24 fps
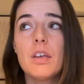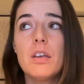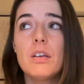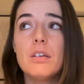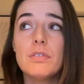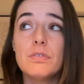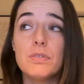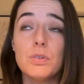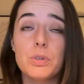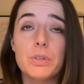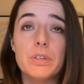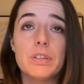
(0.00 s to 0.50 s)

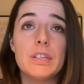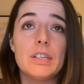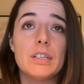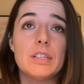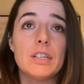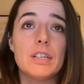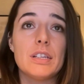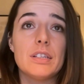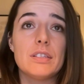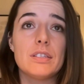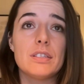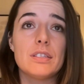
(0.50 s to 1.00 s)
Full
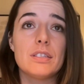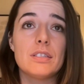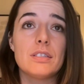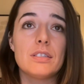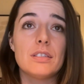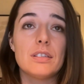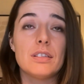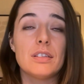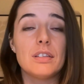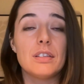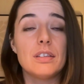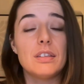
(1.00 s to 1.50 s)
thickness,
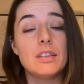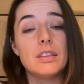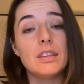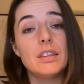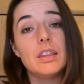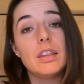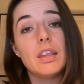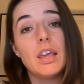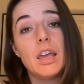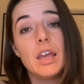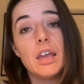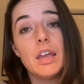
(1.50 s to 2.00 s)

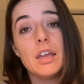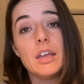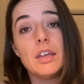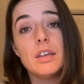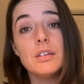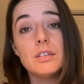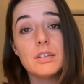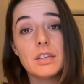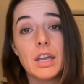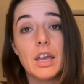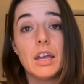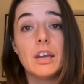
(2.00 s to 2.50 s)
they
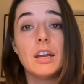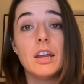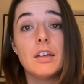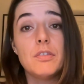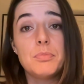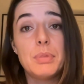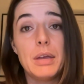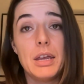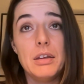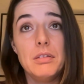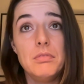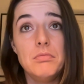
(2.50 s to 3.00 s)
can have
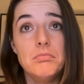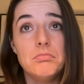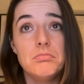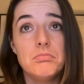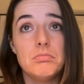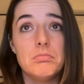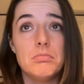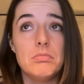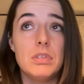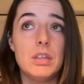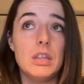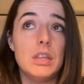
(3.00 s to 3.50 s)
pain.
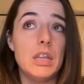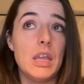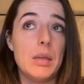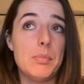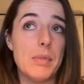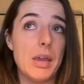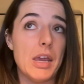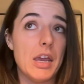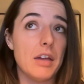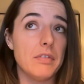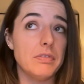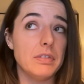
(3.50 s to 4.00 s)
They
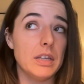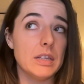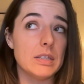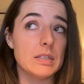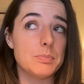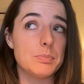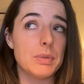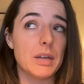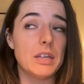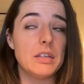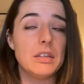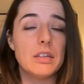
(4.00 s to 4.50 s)
may have less
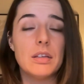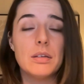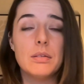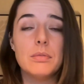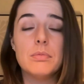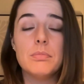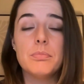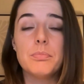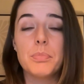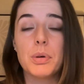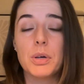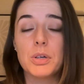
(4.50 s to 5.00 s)
pain
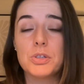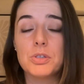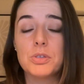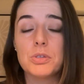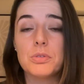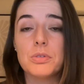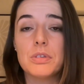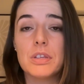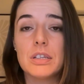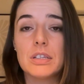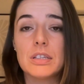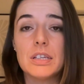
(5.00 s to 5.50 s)
than partial
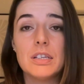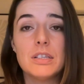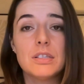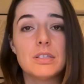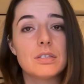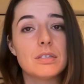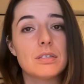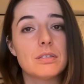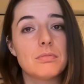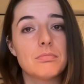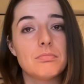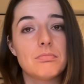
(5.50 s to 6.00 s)
thickness.